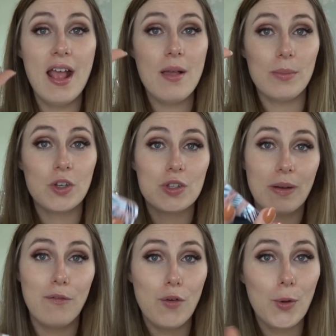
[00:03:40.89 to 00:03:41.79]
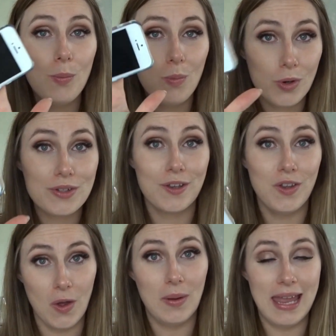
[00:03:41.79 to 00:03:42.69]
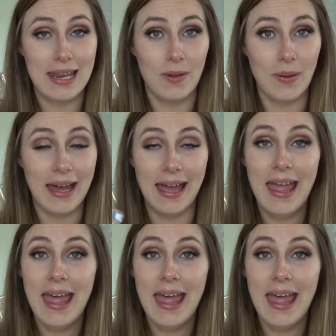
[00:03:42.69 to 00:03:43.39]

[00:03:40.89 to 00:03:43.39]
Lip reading: because my phone wasn't going anywhere.